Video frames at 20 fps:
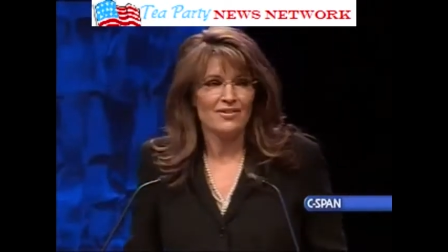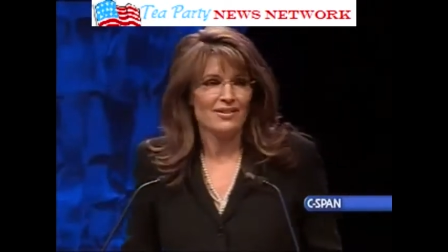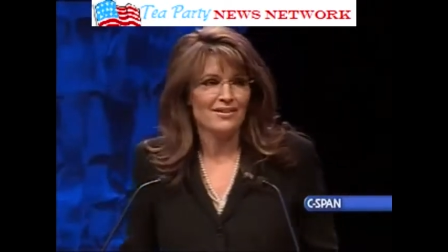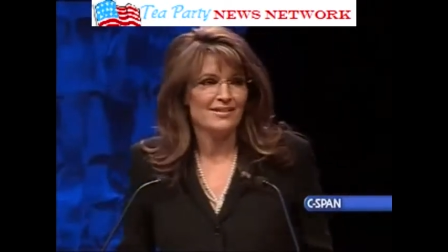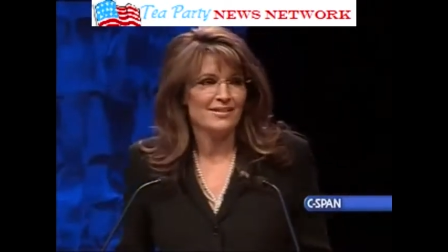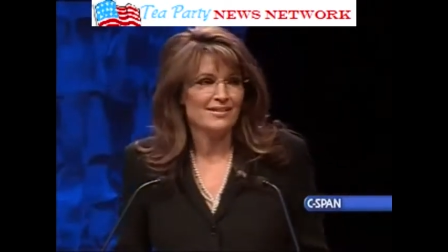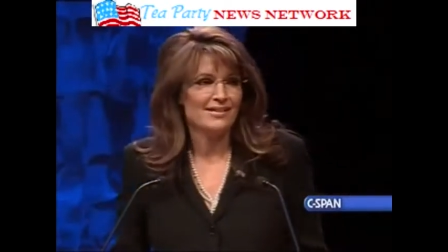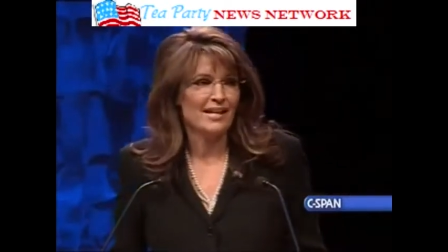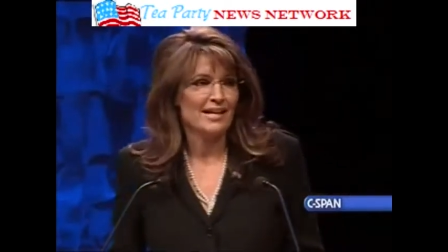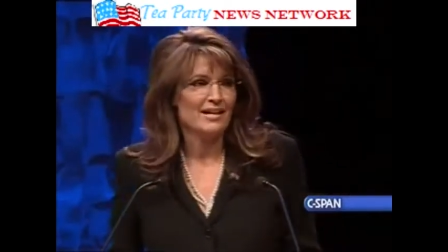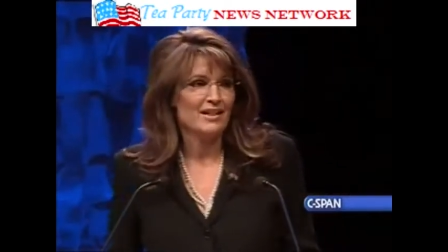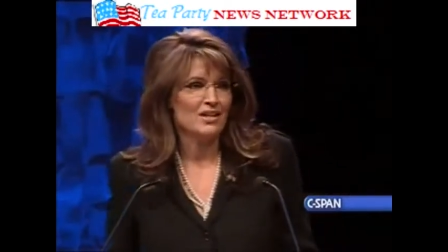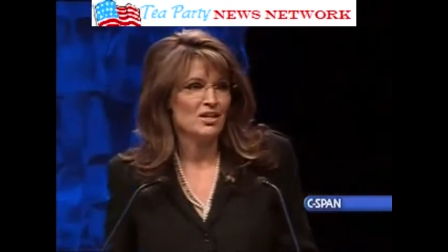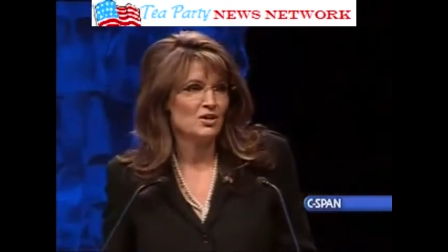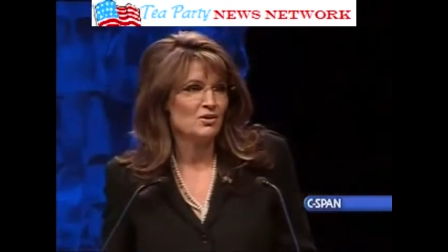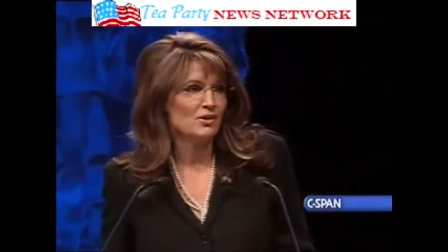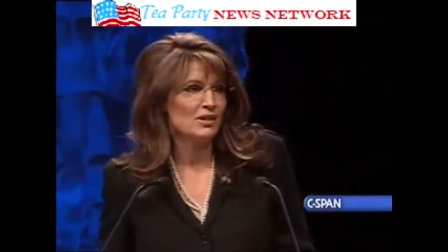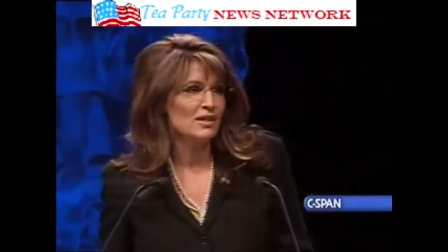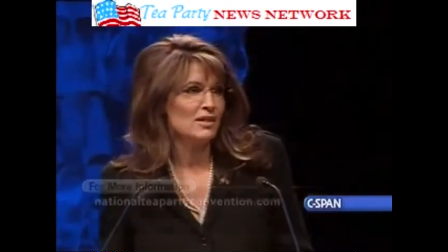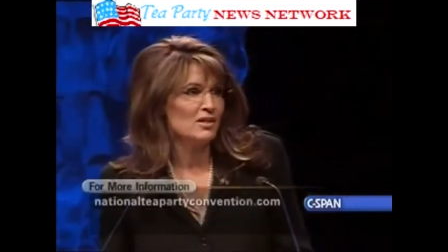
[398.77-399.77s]
his State of the
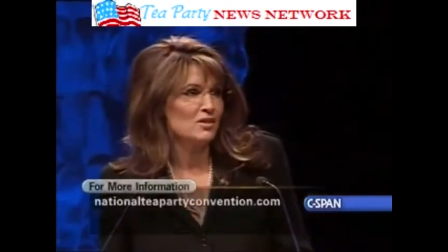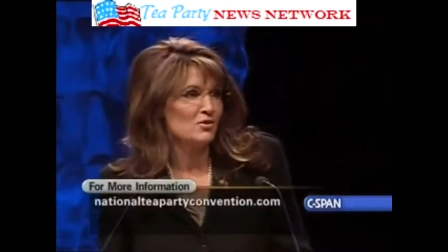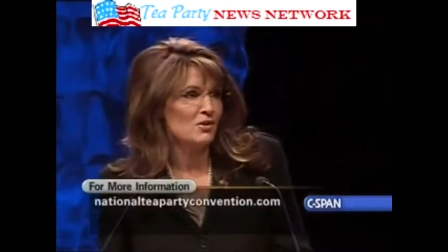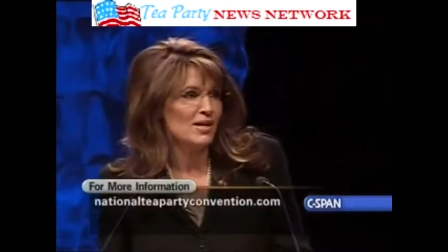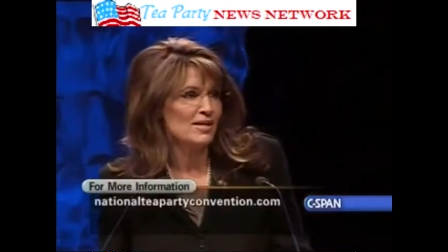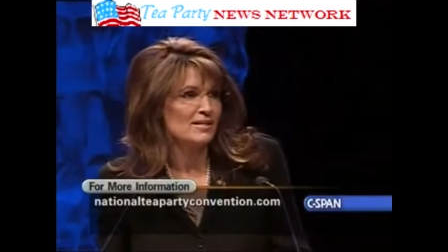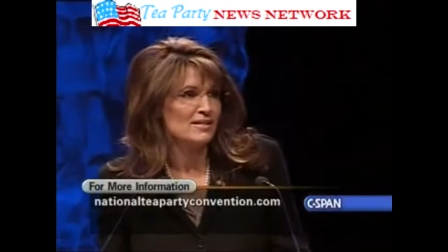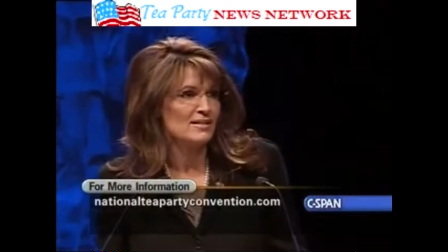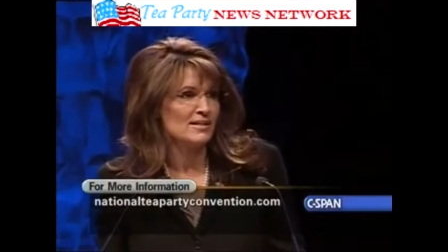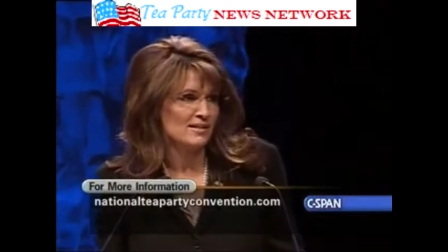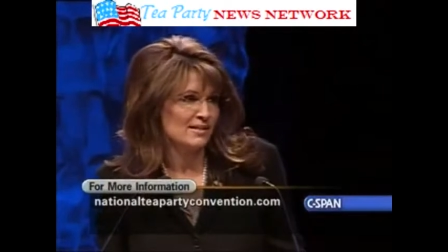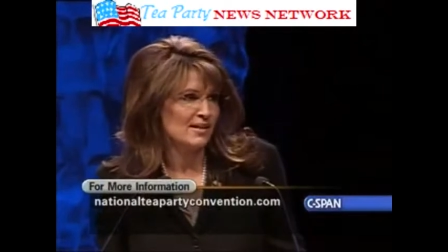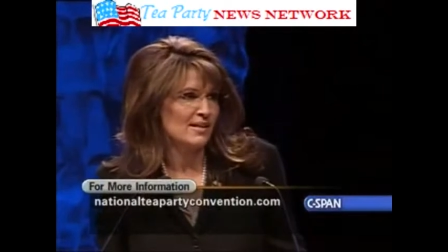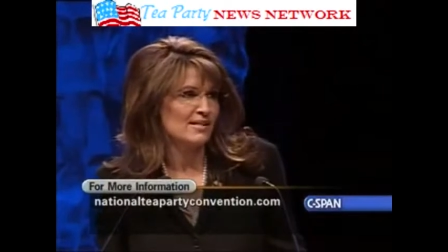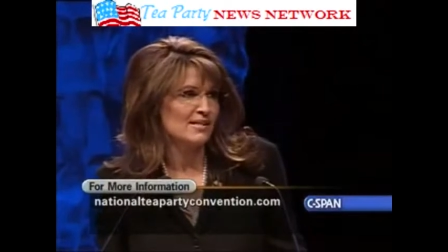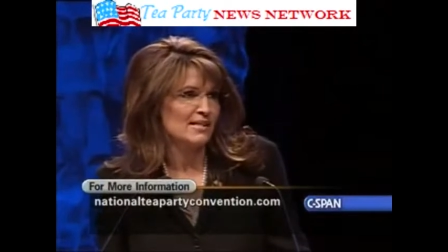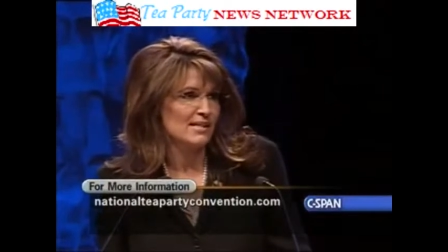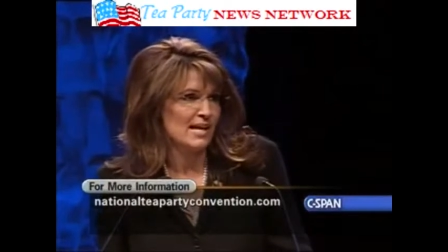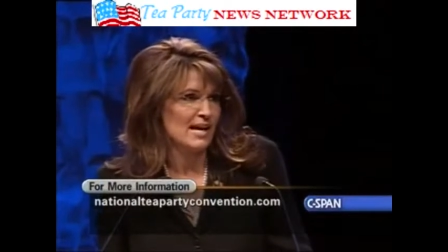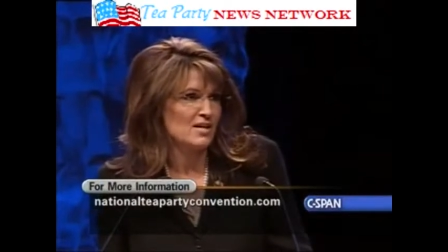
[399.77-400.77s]
Union address
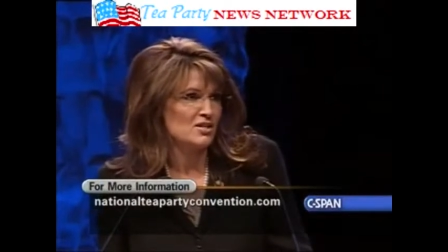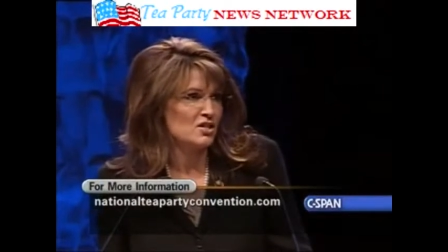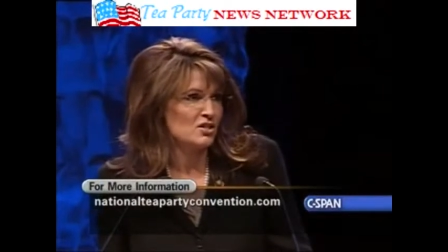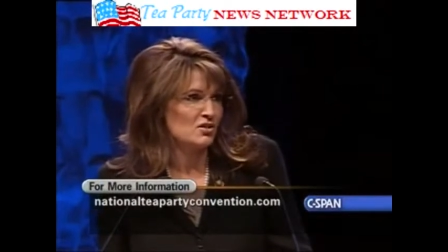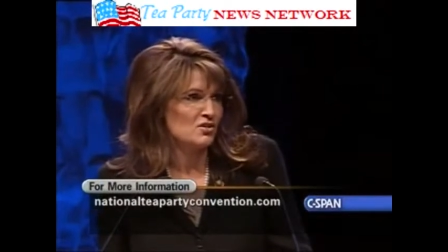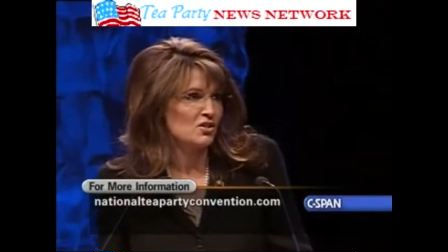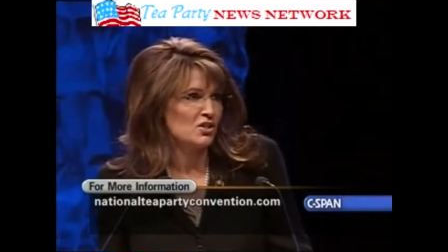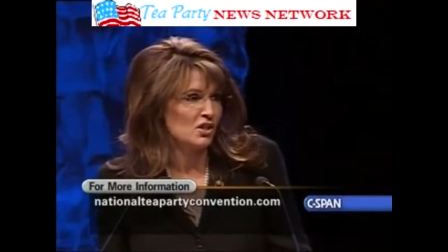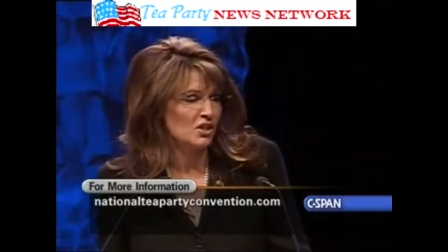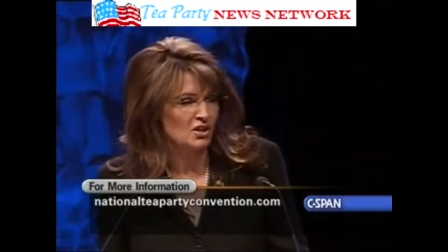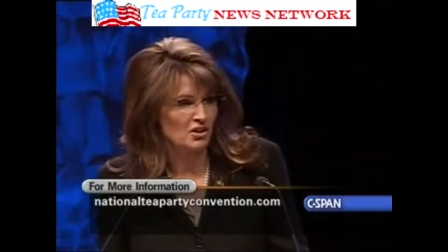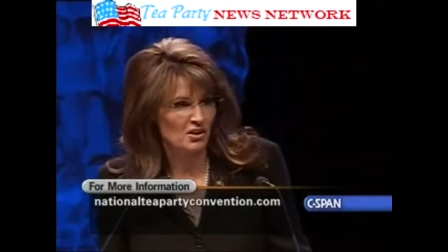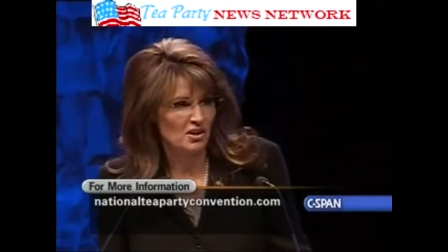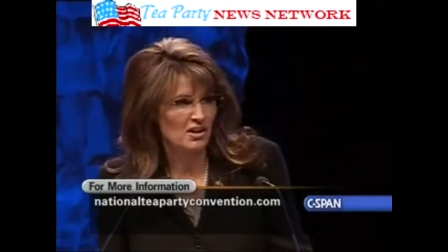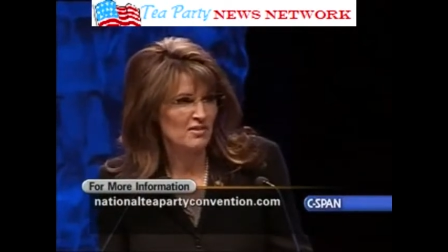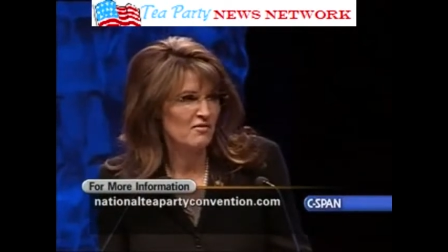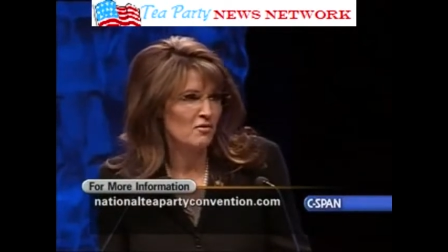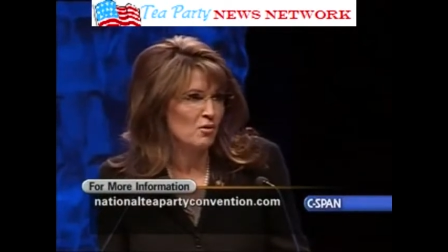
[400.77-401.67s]
discussing national security,